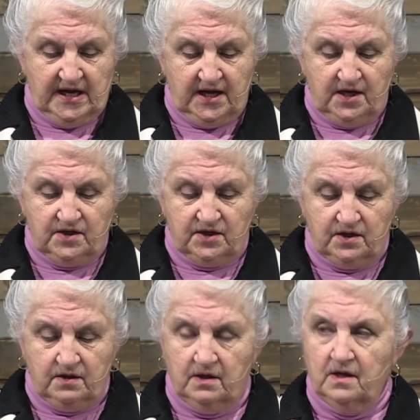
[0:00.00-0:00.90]

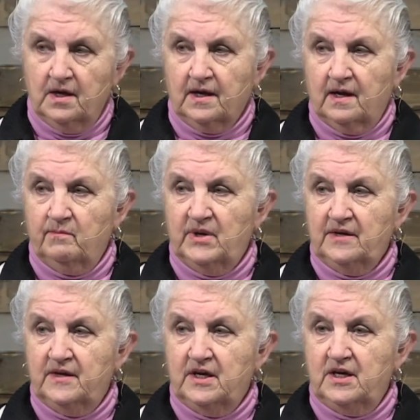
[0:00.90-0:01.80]
he's can
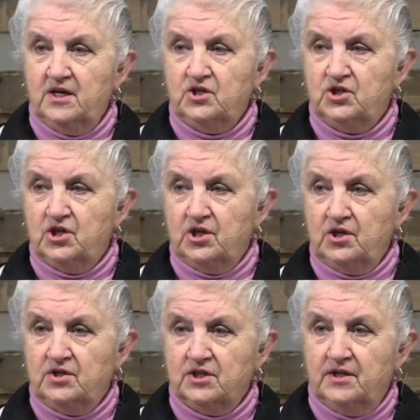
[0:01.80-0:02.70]
be the he,
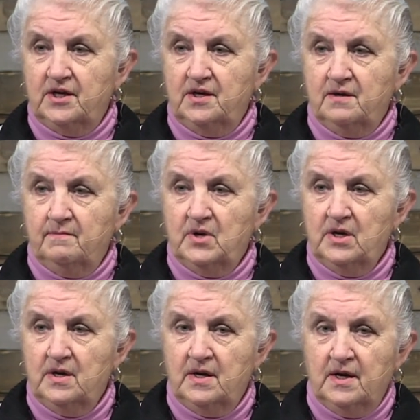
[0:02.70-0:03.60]
she's, and the
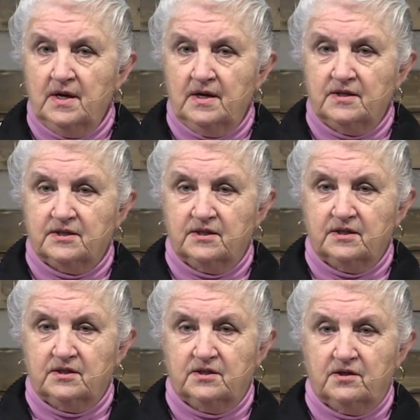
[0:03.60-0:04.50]
him is
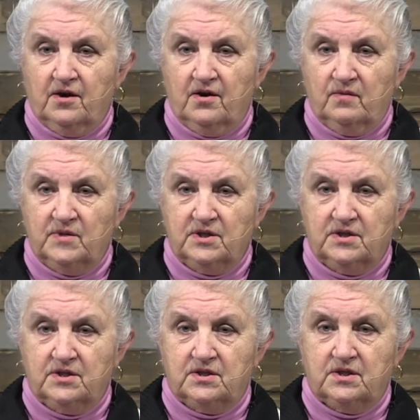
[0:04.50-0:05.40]
the
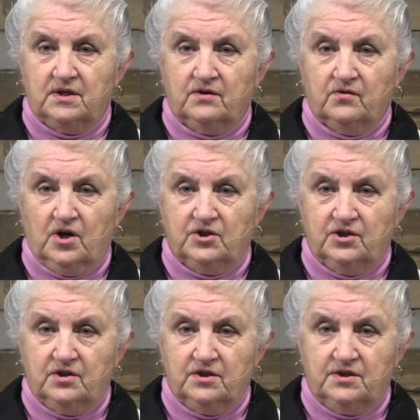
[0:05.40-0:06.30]
synonymous,
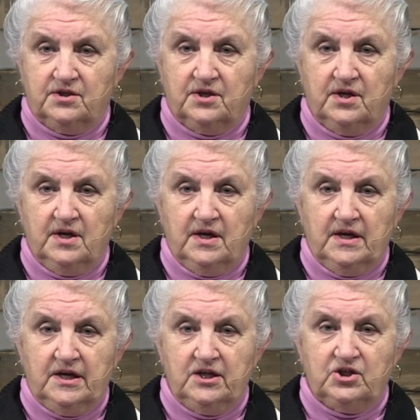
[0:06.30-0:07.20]
androgynous
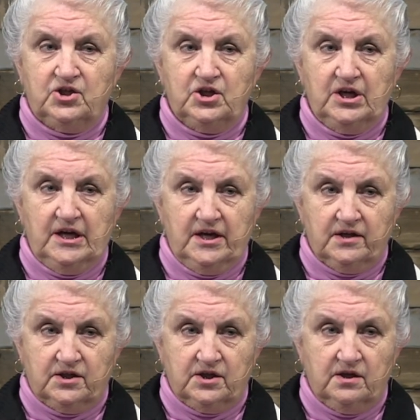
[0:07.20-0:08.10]
he, she,
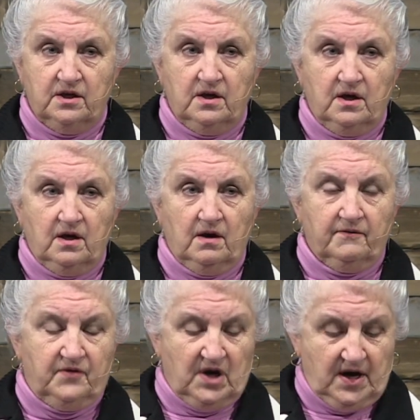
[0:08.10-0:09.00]
it
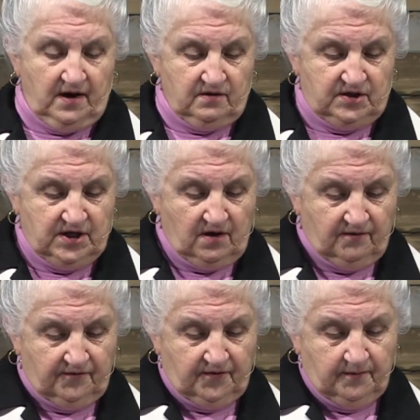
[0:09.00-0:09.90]
of the higher
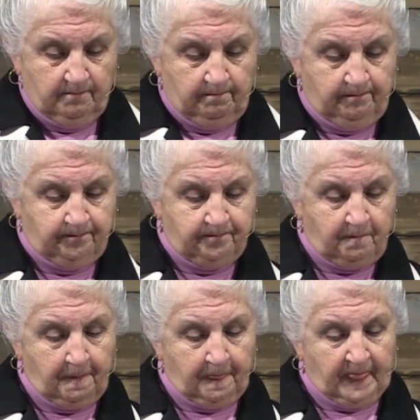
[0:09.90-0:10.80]
self.
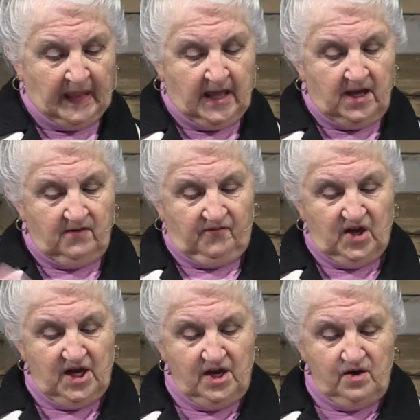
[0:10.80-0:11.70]
If
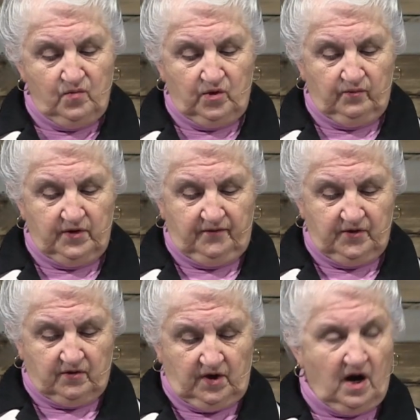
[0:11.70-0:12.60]
he would
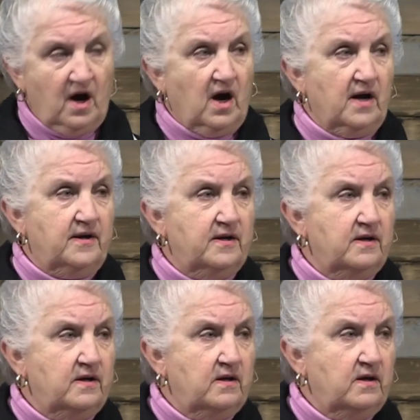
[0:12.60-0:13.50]
reveal God
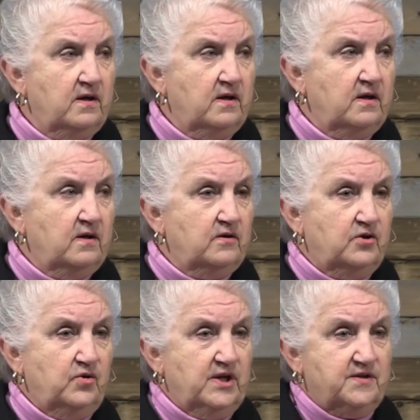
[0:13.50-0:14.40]

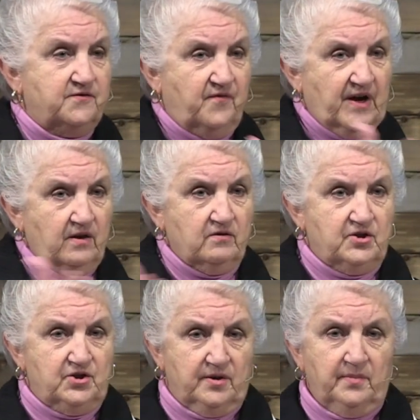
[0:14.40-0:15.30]
to his
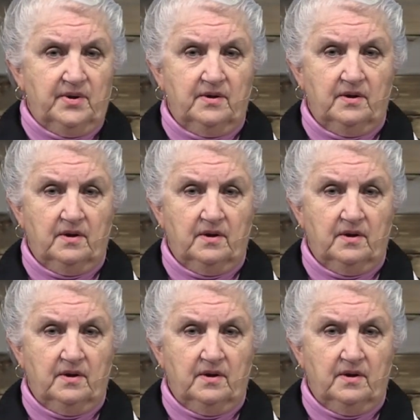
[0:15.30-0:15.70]
fellowship,